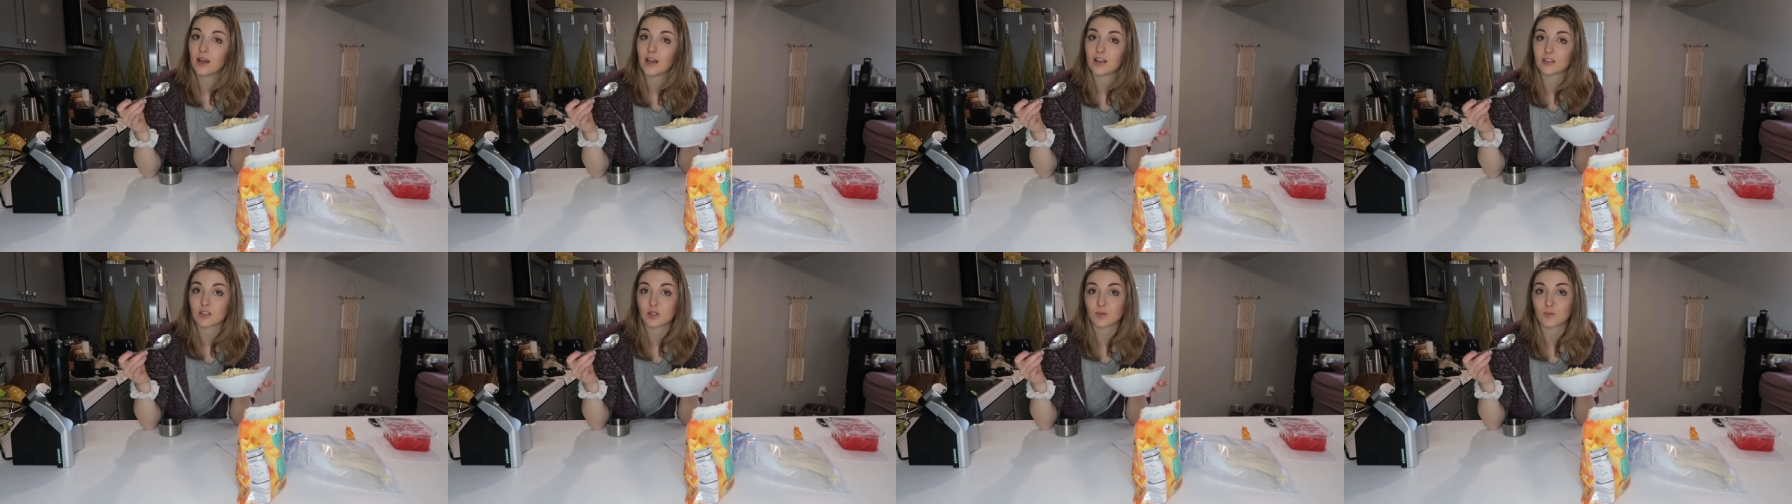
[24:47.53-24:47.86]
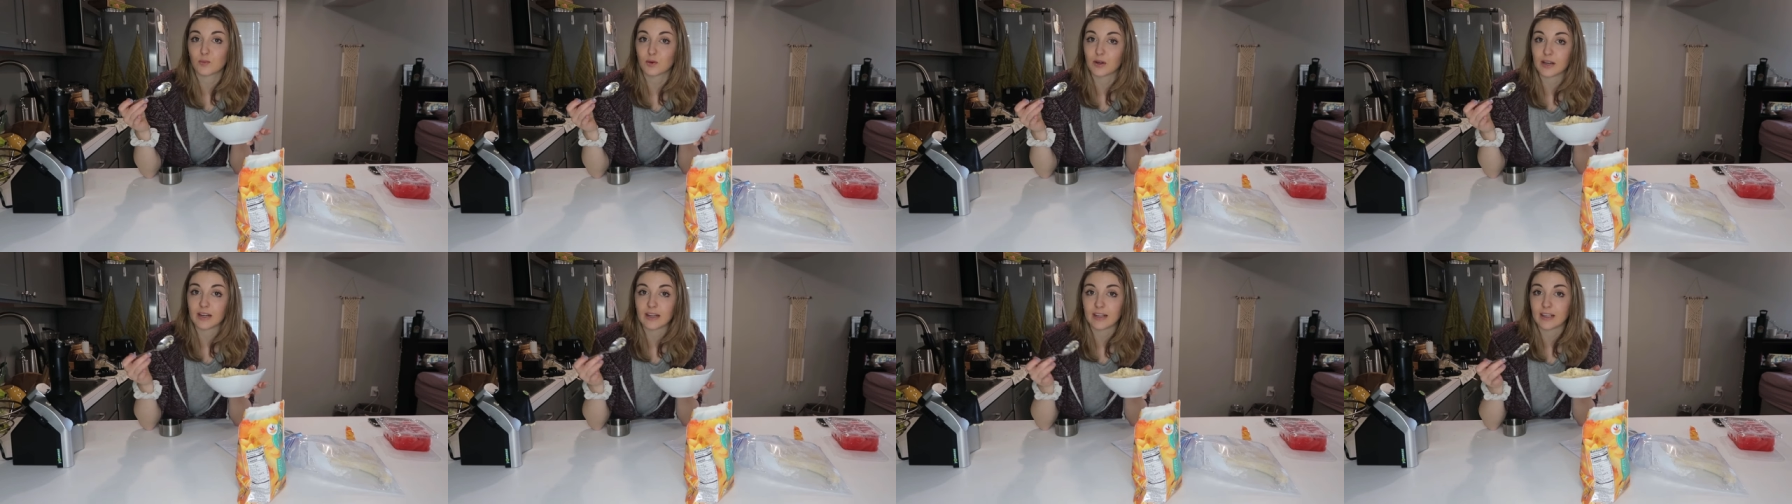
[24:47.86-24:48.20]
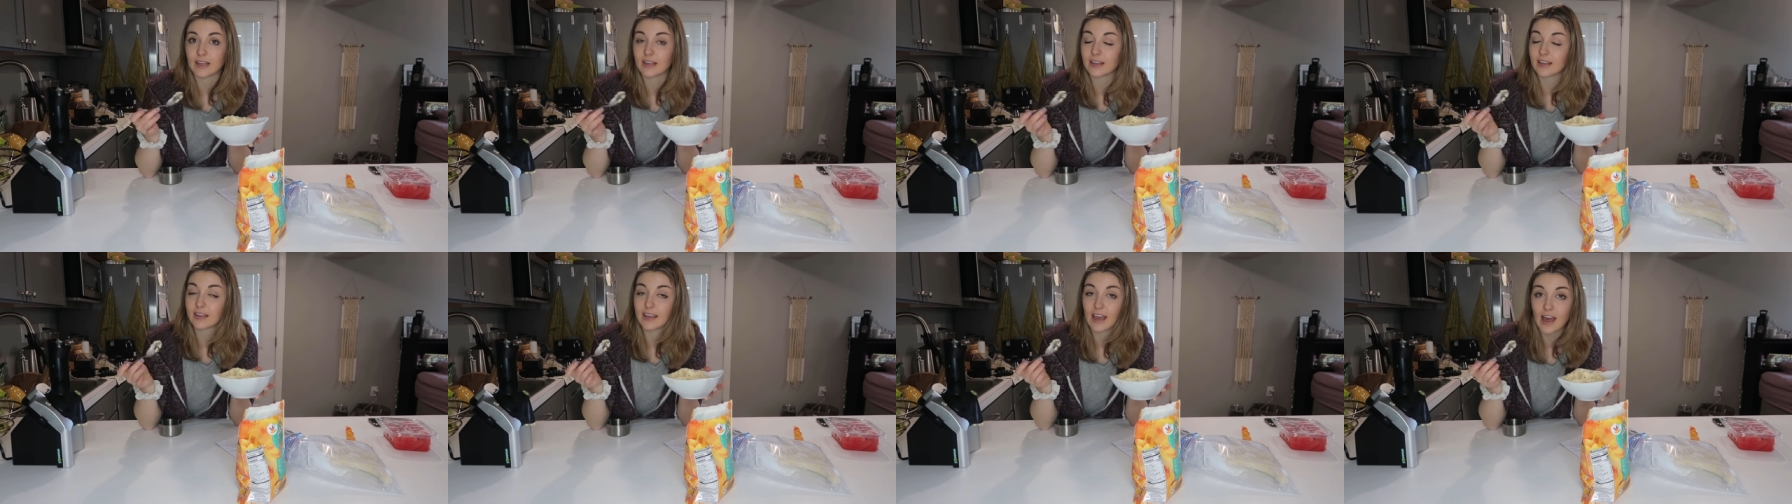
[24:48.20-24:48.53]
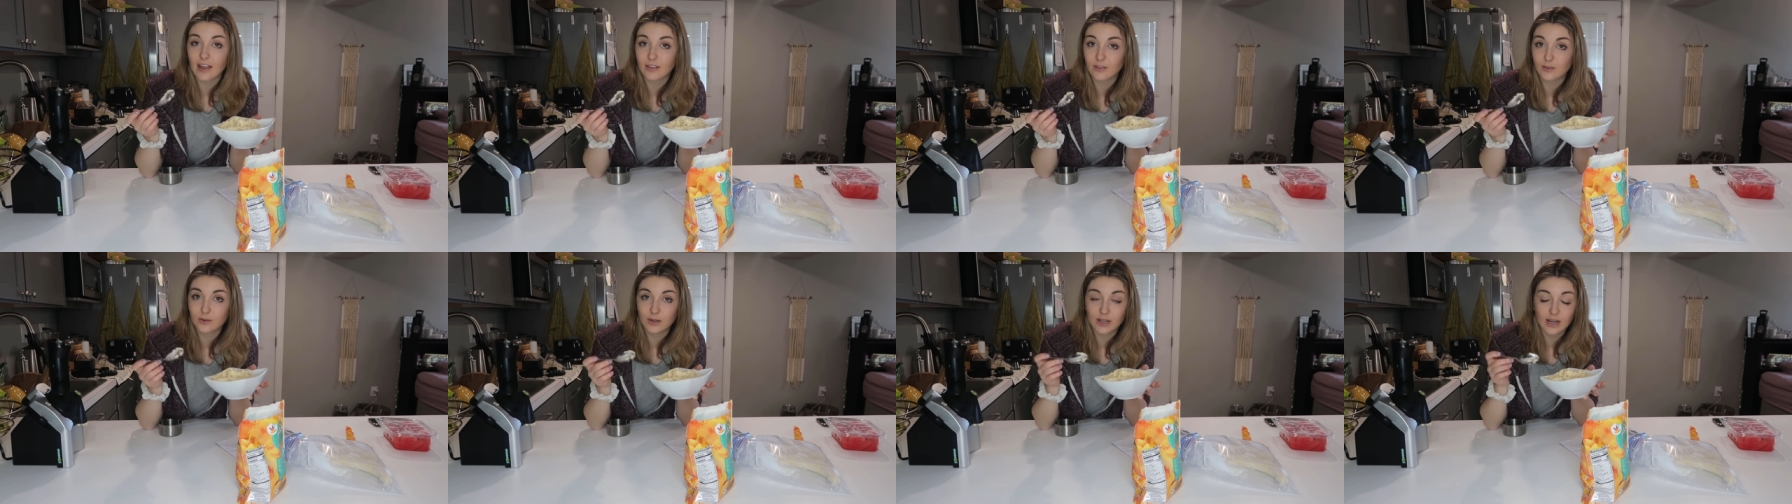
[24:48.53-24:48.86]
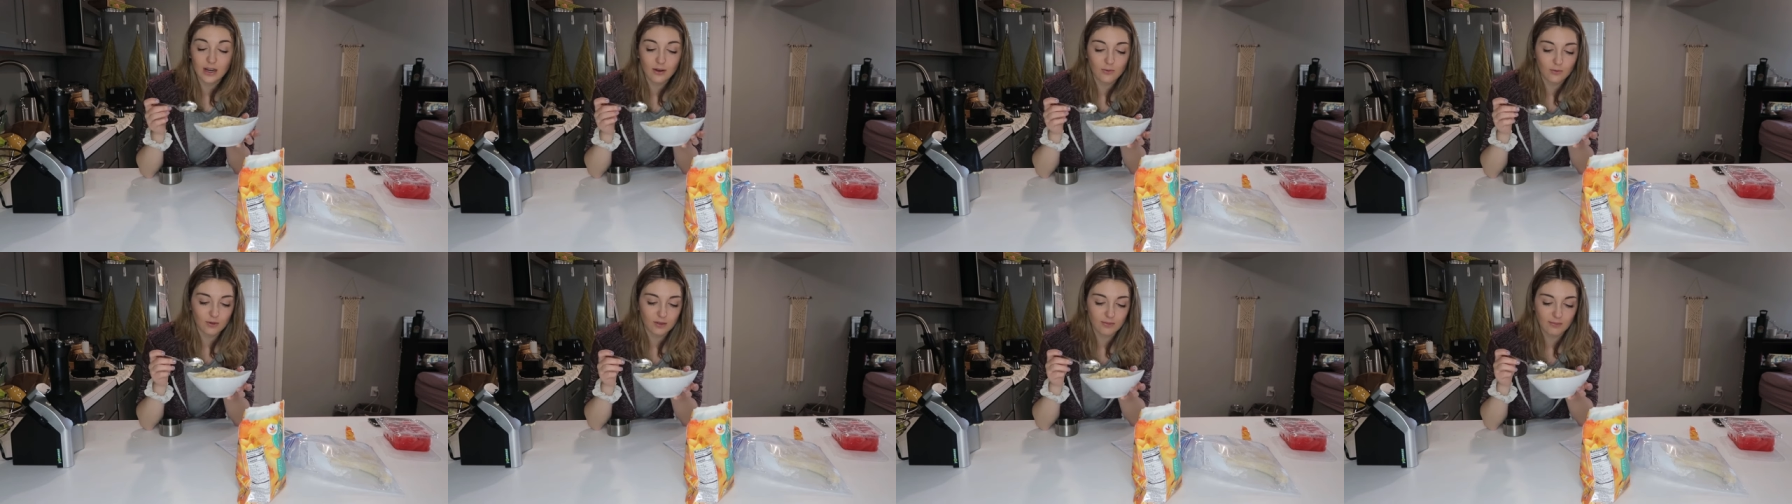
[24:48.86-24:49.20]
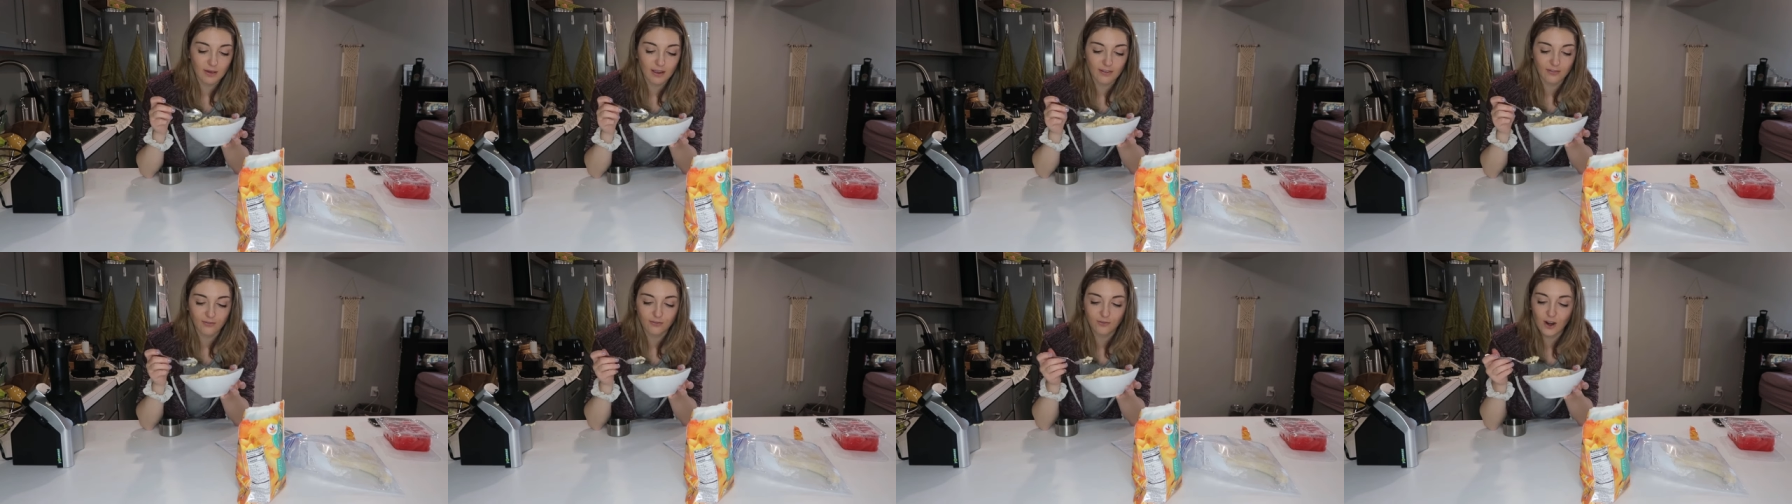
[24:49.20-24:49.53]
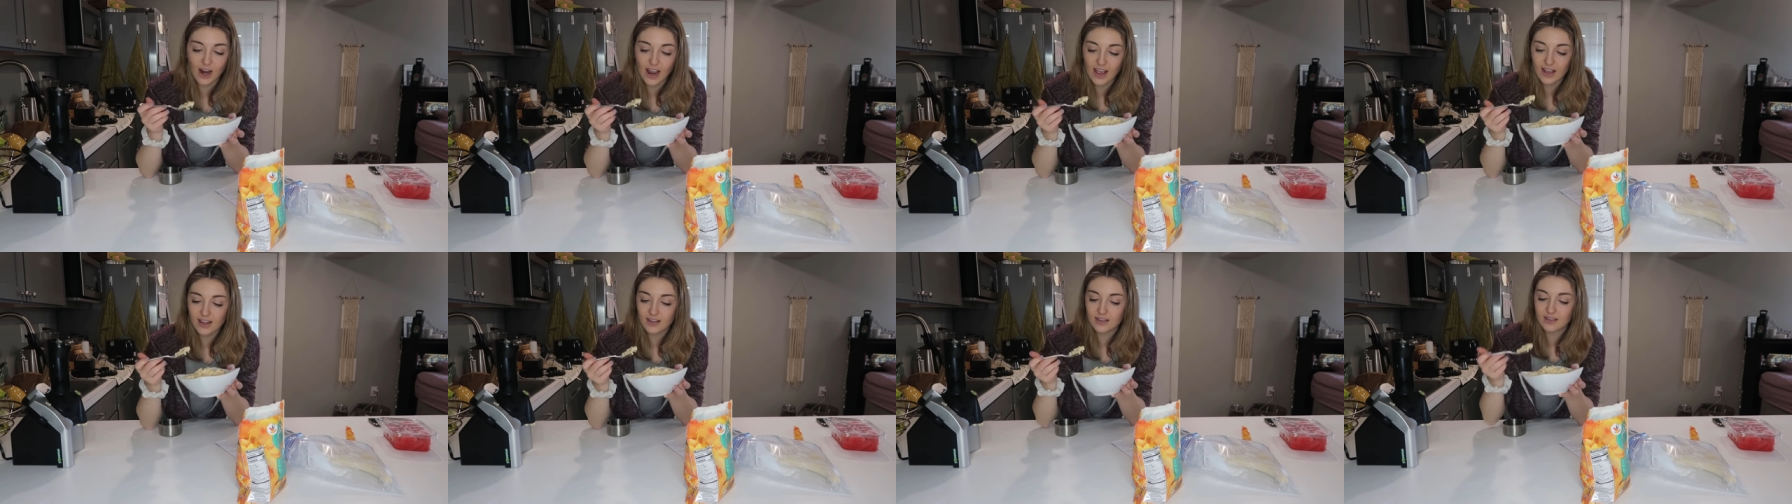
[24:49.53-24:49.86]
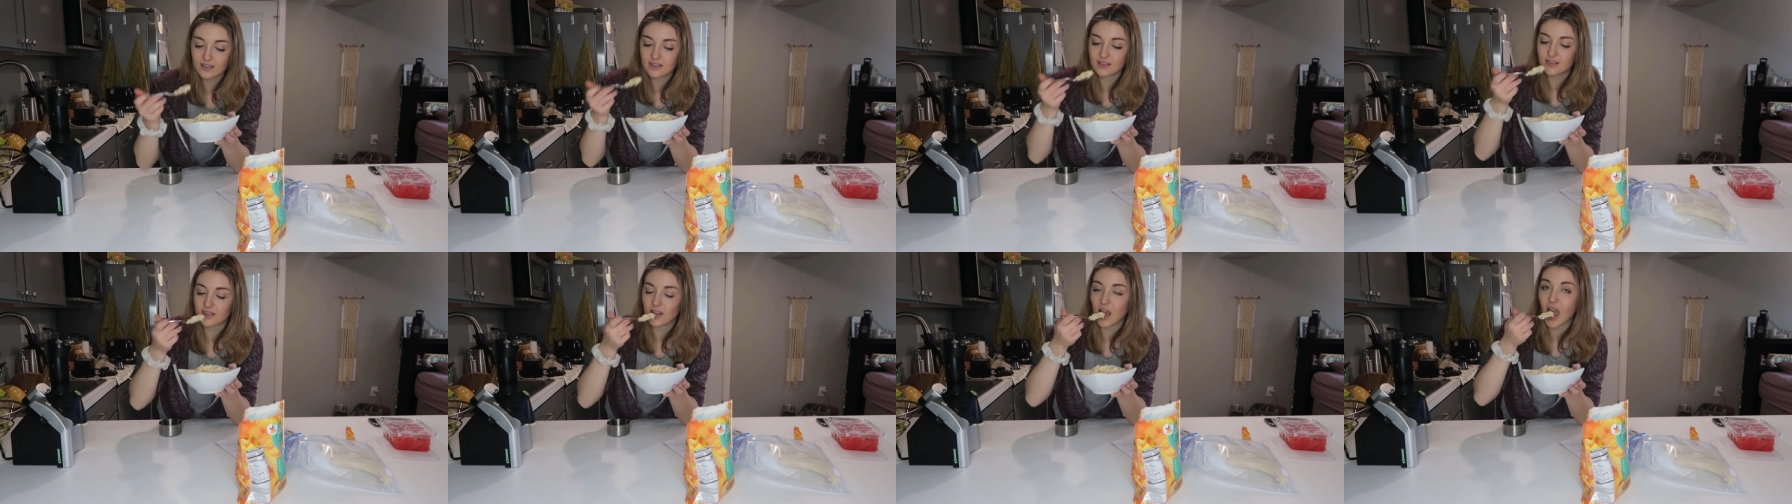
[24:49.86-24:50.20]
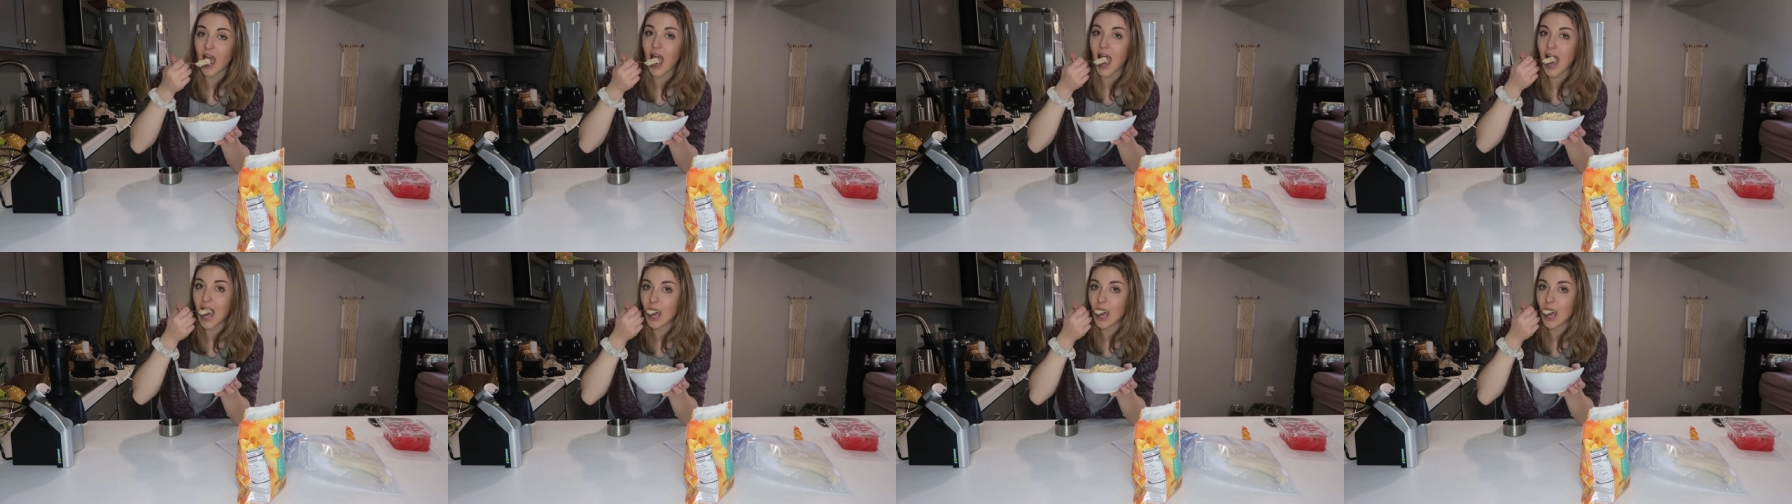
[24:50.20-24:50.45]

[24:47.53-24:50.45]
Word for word: a spring gathering with my friends